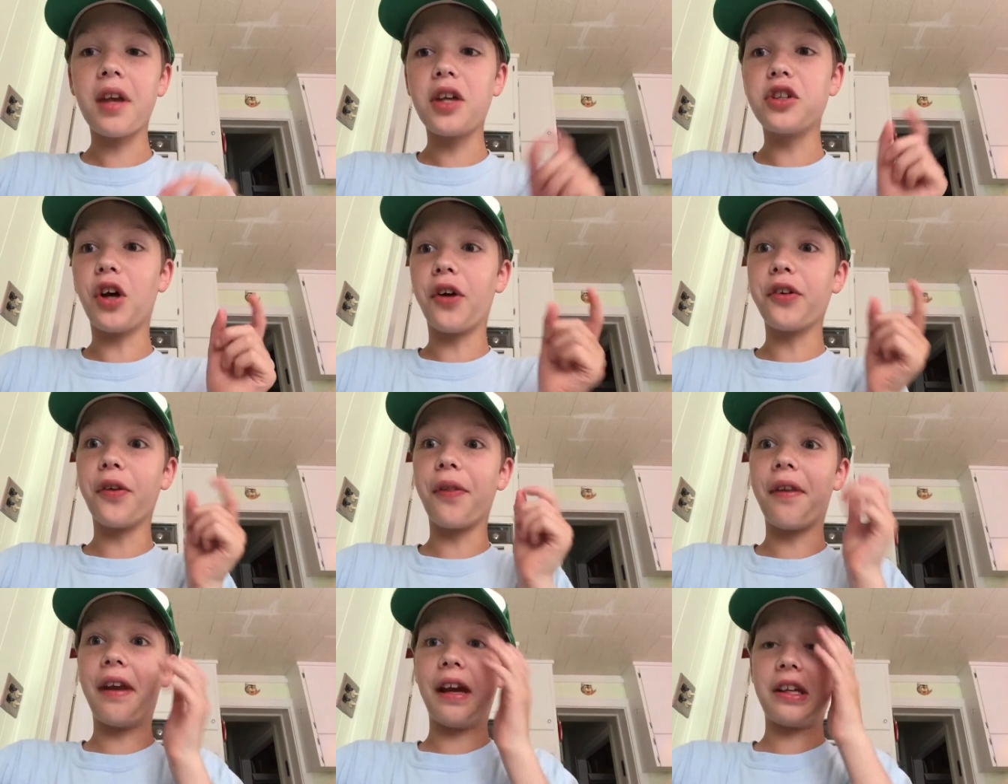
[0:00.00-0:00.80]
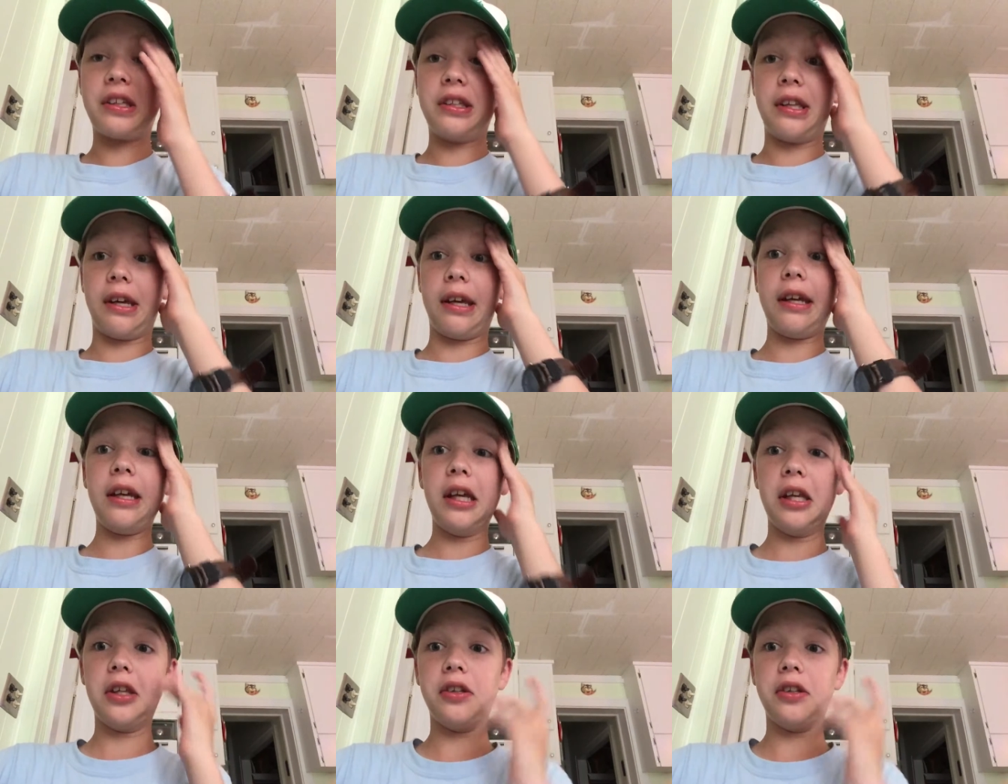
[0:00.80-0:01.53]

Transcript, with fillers: It's also the next day,